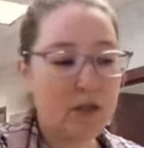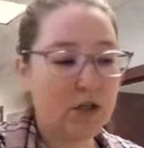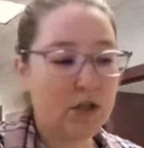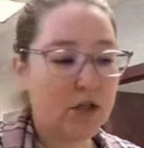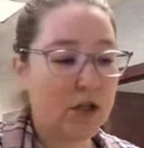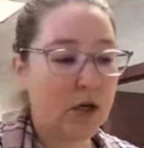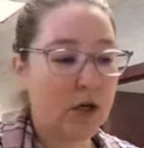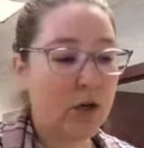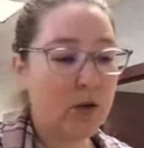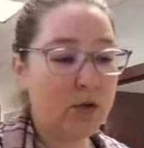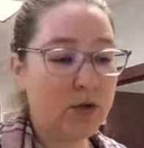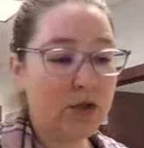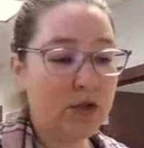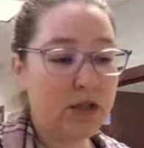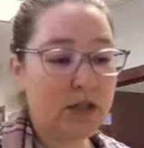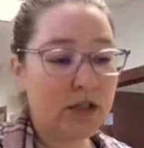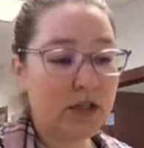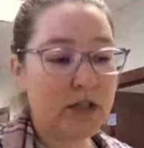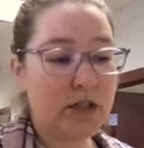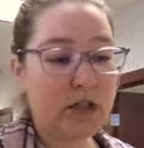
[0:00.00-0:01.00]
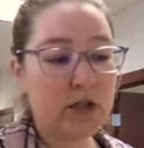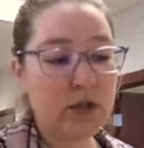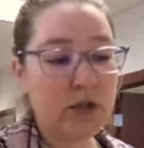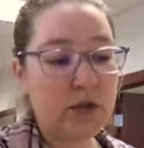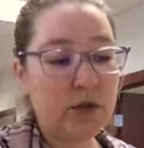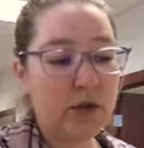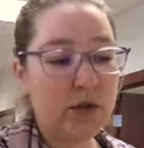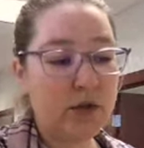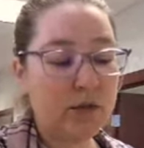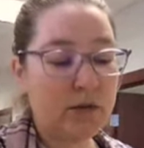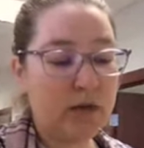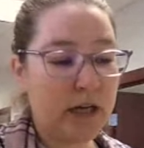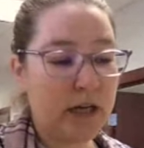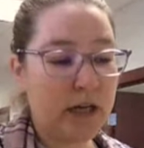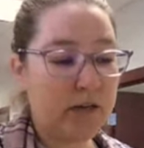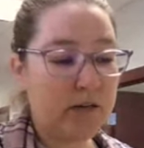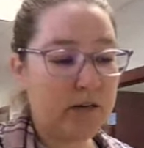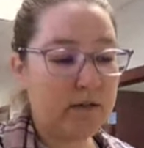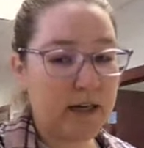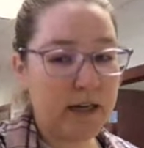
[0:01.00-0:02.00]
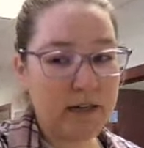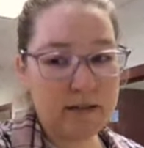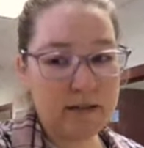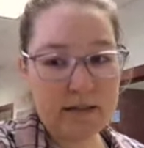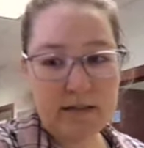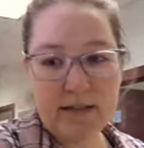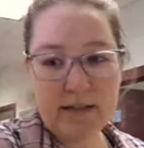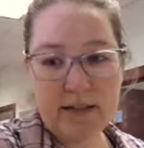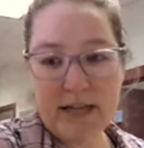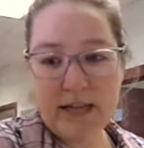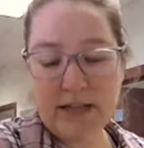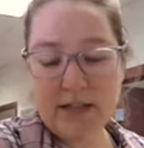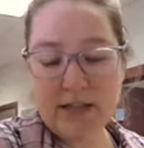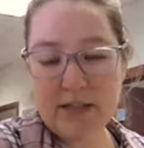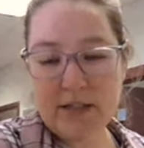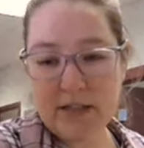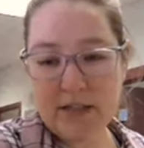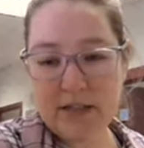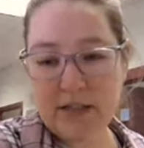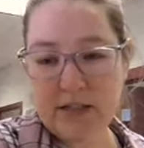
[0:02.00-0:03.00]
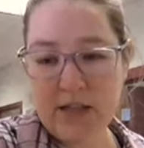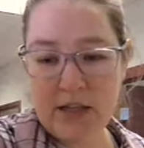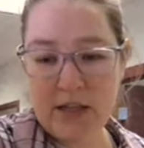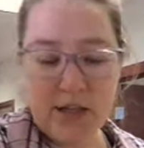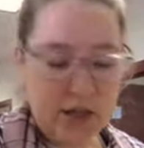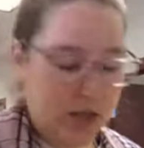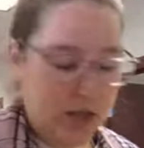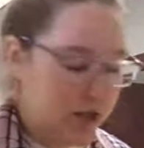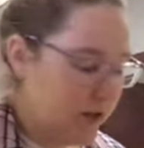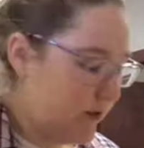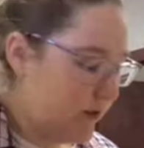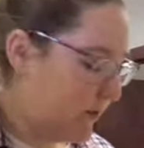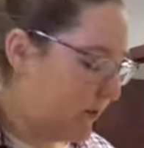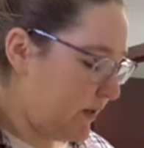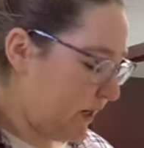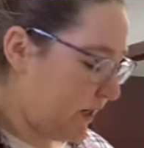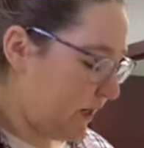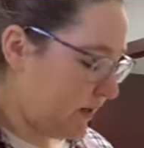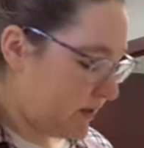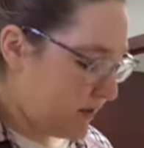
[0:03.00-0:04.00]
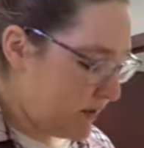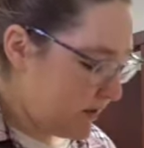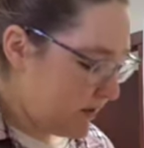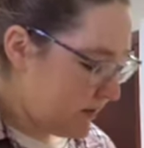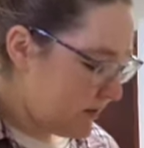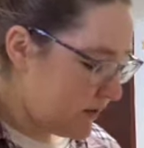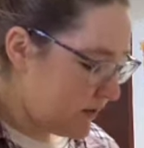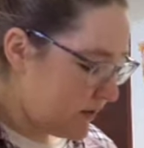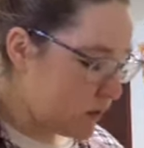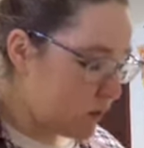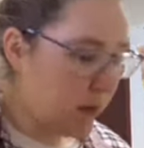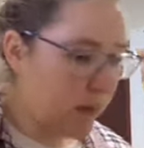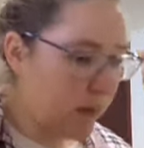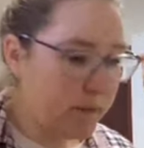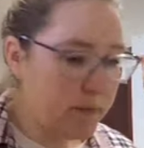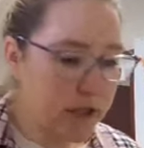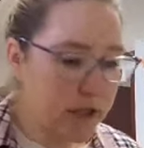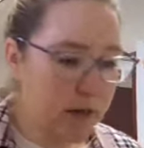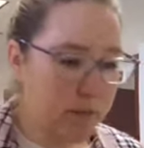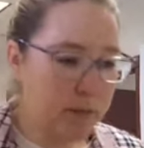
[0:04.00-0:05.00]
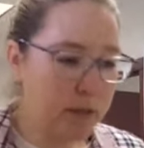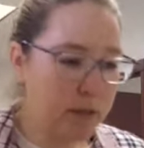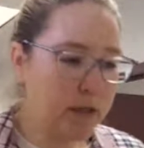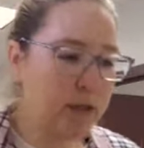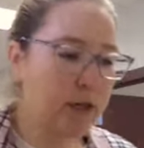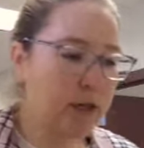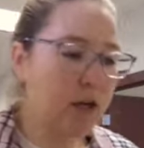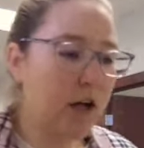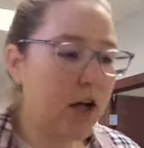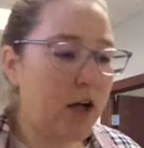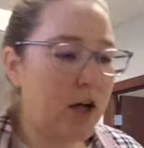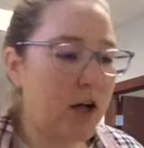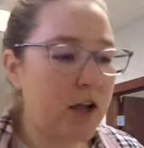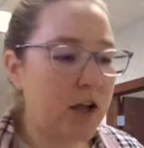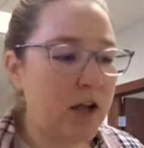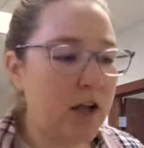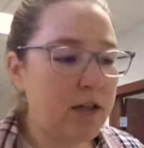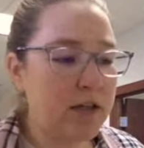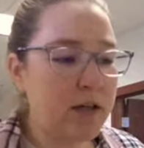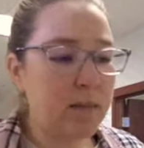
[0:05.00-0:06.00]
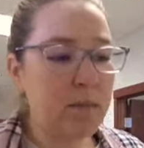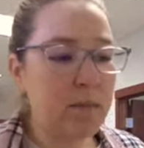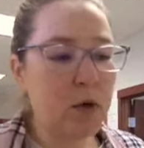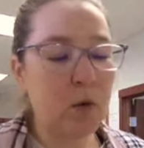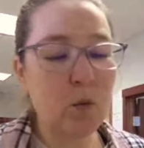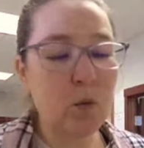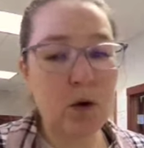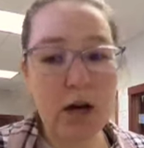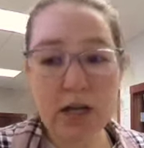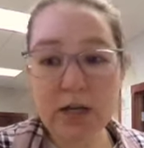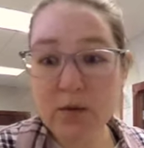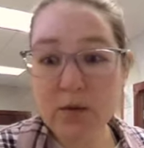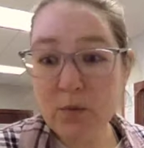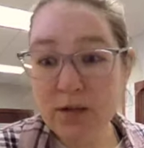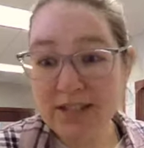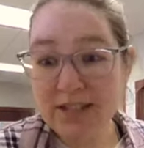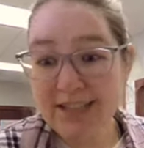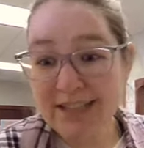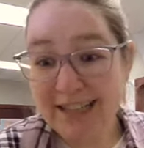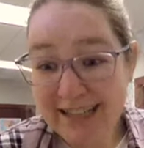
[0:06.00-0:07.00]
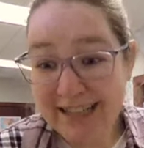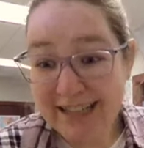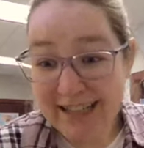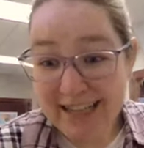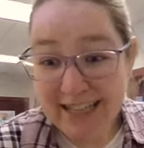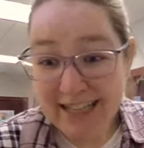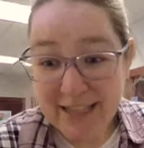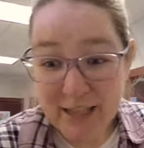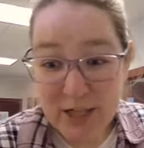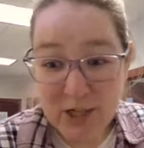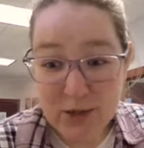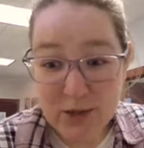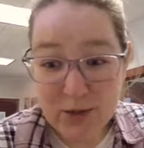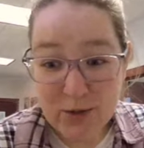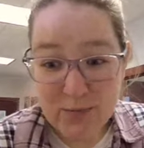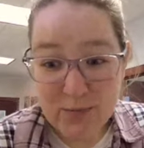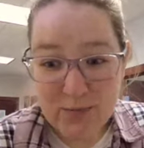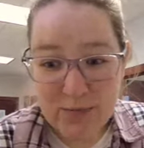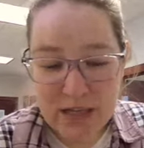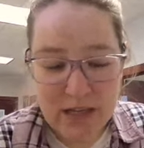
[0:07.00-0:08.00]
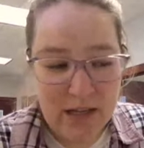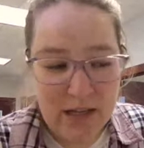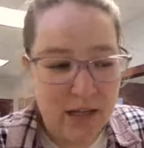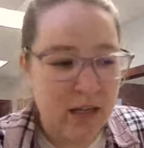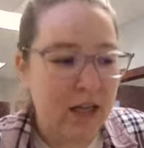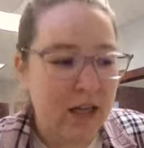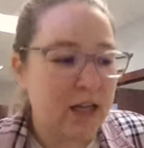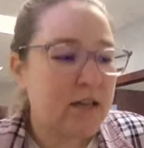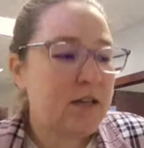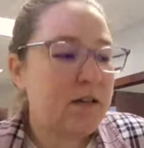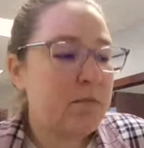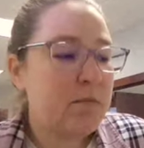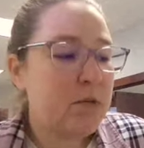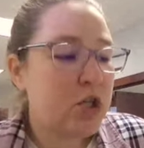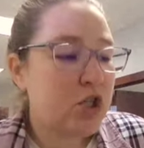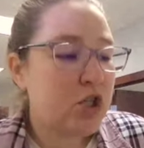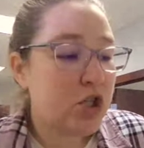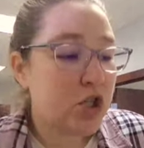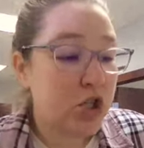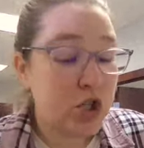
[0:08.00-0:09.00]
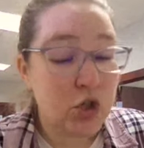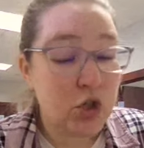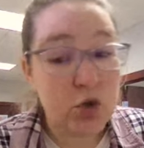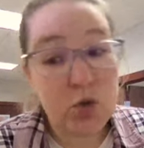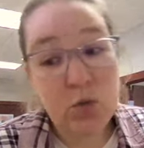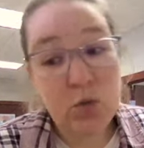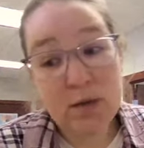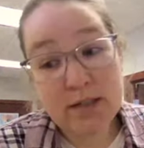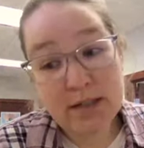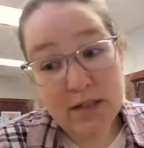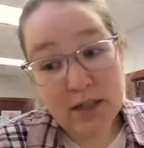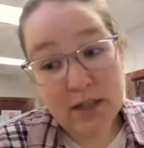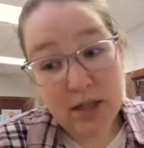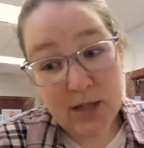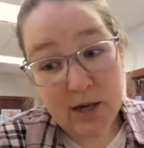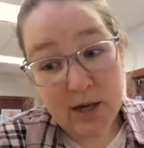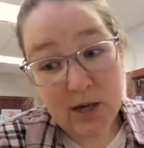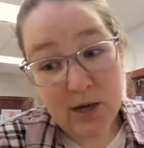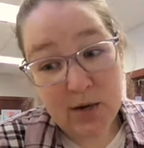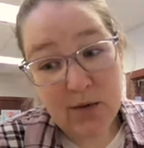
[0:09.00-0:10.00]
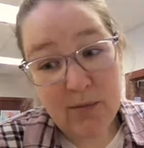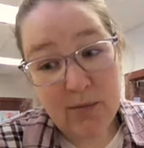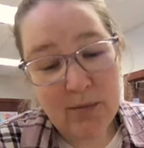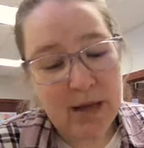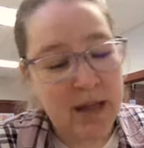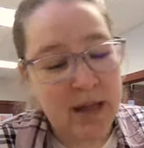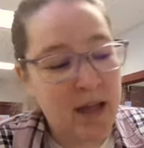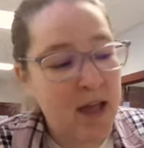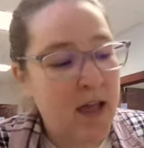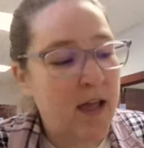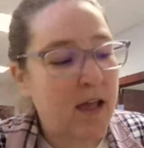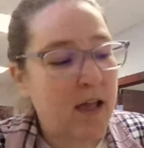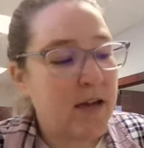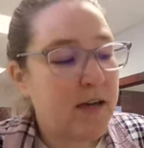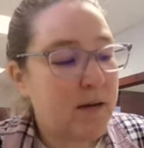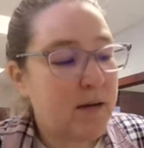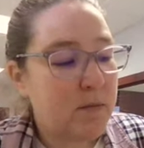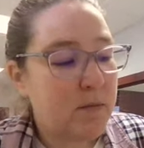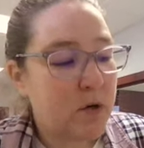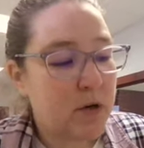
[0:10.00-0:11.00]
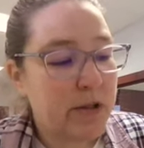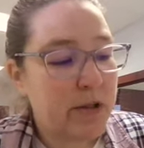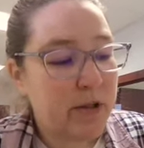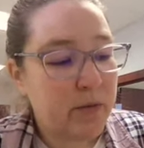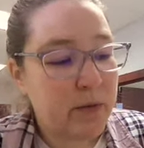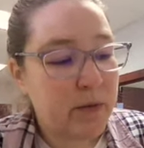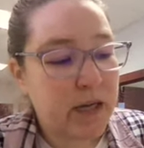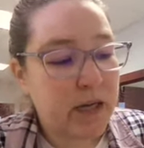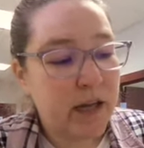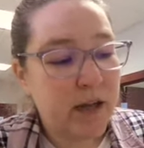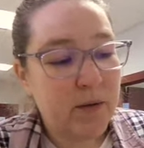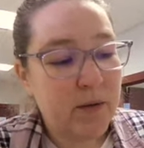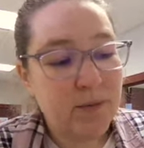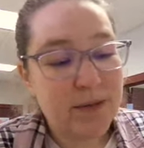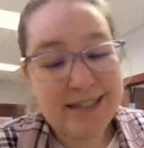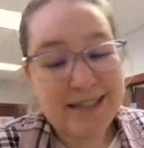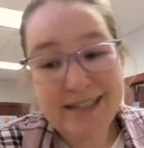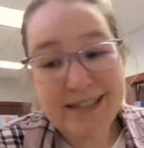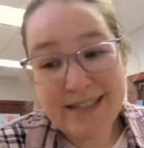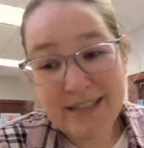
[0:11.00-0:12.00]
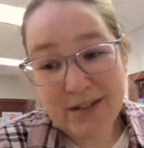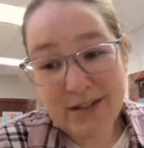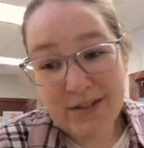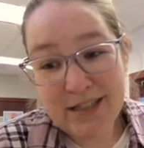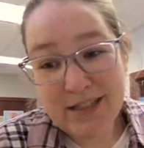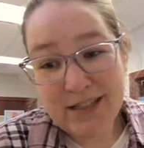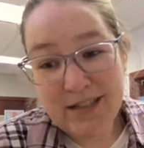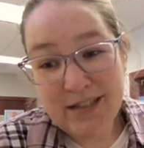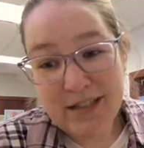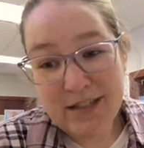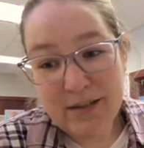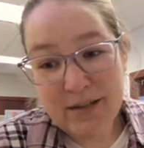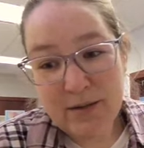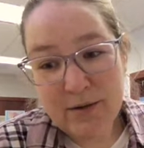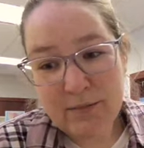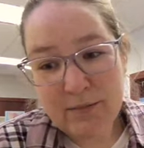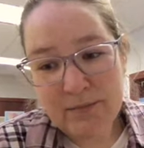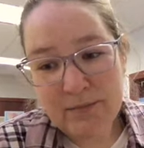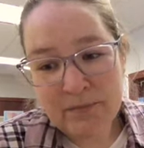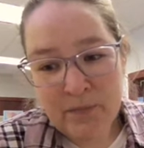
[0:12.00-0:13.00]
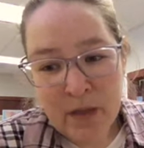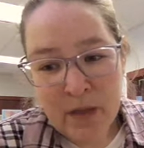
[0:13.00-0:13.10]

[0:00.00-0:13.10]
So just to reiterate, in case you got swept up in it all, number 1 was a clay loam, number 2 was a loam, and number 3 was a silty clay loam.